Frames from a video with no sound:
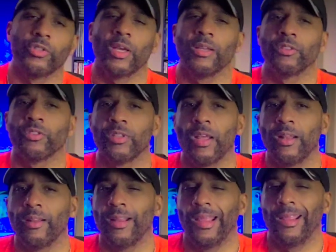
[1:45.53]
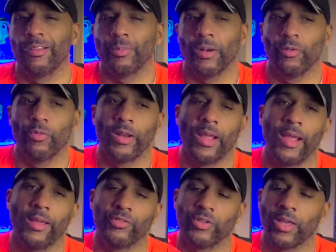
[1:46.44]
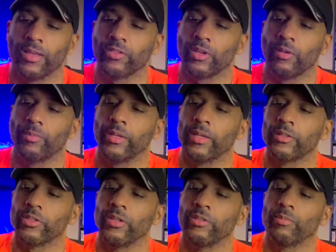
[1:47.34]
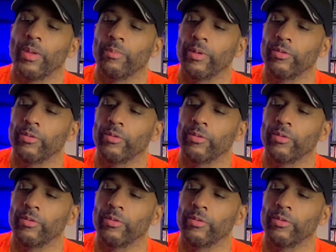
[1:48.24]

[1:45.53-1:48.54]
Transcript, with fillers: size is nine and a half, but I went a half size up because these may be